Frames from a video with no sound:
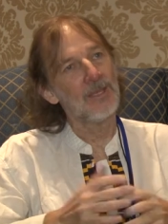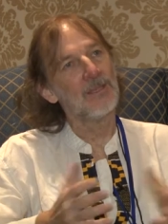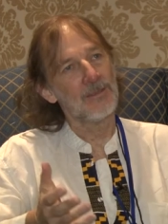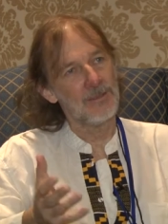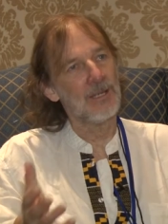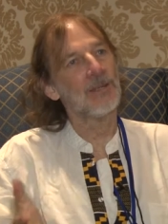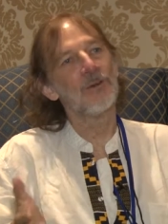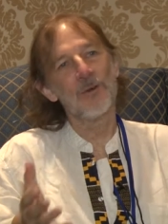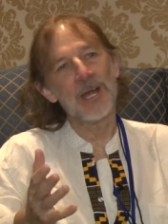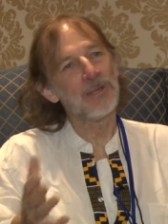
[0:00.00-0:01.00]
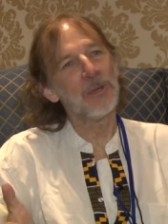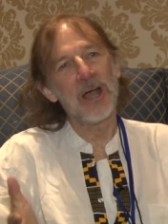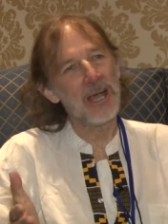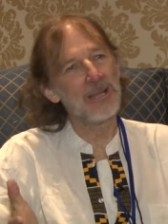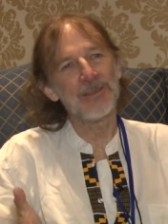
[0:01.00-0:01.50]
And, and right
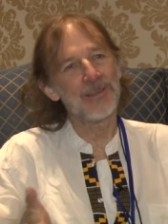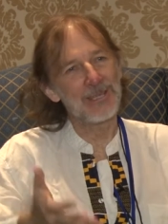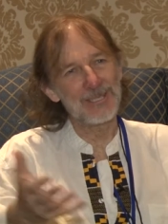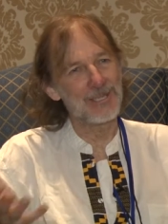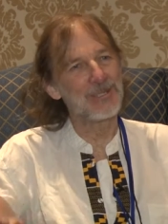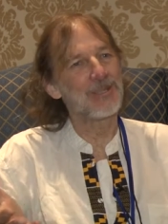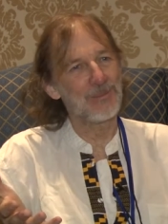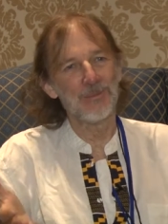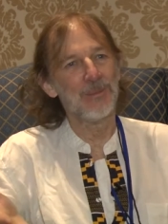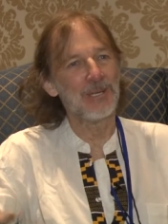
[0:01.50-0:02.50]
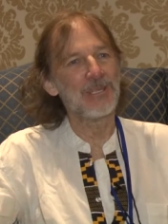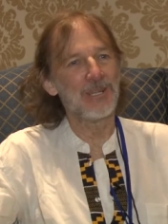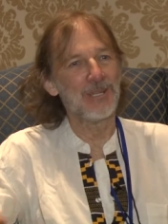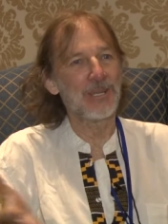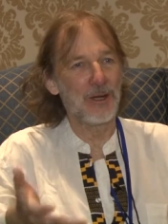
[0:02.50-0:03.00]
behind that is the
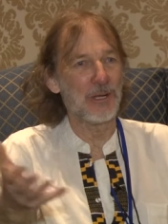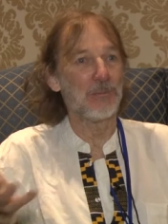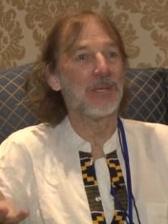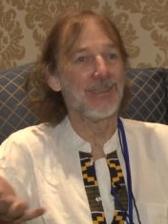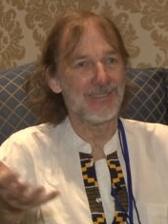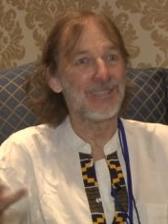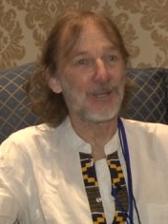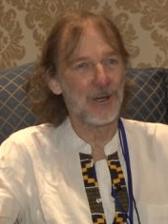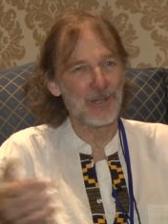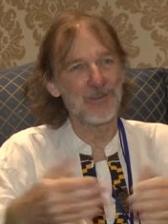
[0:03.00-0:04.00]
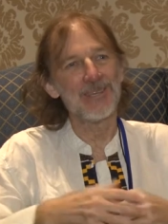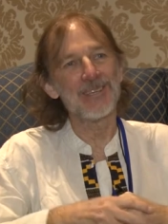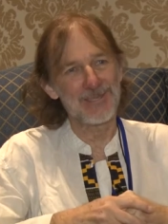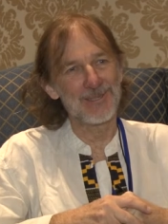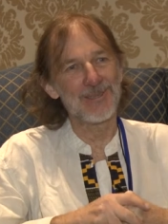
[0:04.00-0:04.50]
political economy, and the economy
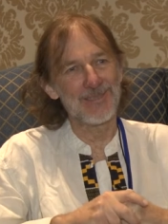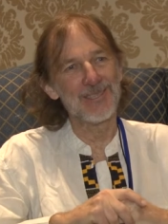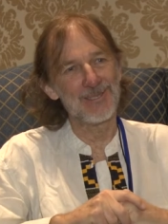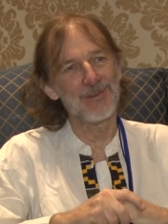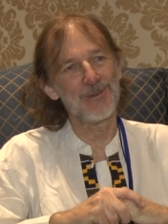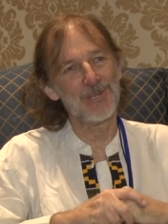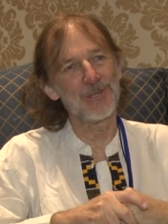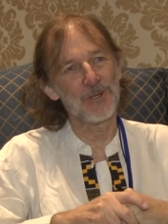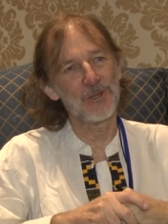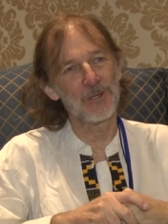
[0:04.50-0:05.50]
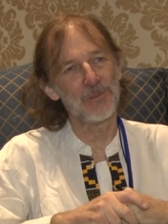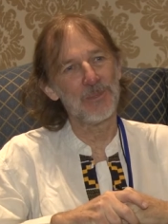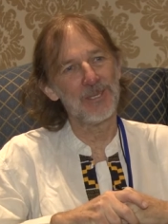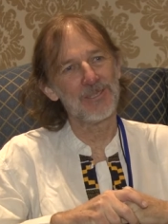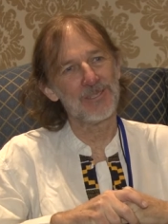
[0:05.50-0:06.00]
is the, is the real crucial
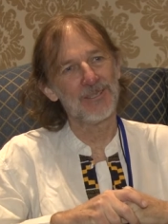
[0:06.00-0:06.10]
piece.